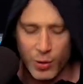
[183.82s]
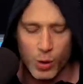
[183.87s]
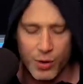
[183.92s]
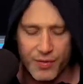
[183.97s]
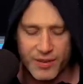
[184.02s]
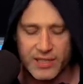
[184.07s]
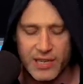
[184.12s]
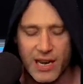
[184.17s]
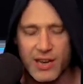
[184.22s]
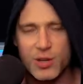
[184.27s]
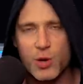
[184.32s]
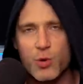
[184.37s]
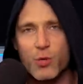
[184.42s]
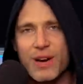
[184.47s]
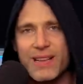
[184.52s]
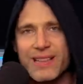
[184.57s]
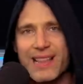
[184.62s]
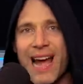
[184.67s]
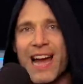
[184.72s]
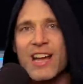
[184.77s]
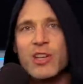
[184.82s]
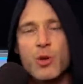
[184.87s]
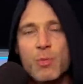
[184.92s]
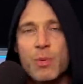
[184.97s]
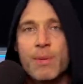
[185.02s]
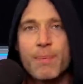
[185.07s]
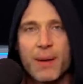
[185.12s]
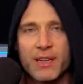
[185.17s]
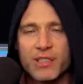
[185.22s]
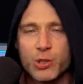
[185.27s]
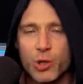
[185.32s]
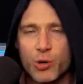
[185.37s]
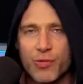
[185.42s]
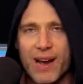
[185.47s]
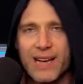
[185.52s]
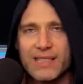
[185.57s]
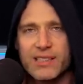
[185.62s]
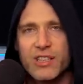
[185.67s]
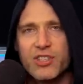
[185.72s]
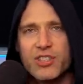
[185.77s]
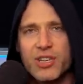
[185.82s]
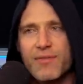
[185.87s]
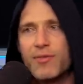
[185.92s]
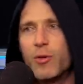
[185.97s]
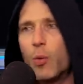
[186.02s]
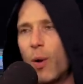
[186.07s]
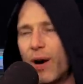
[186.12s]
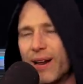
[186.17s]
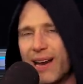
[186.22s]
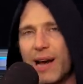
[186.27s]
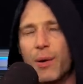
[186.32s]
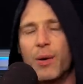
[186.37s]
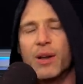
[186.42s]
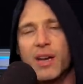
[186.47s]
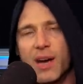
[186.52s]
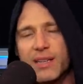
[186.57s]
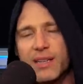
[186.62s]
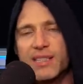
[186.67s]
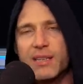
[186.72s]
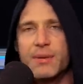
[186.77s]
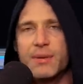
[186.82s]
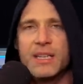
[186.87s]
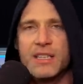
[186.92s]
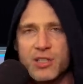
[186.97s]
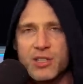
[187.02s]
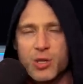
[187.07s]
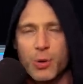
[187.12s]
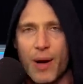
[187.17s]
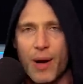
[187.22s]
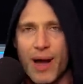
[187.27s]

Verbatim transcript: all of a sudden you read that and you've been busting your ass in the gym for 1 hour, 90 minutes, 2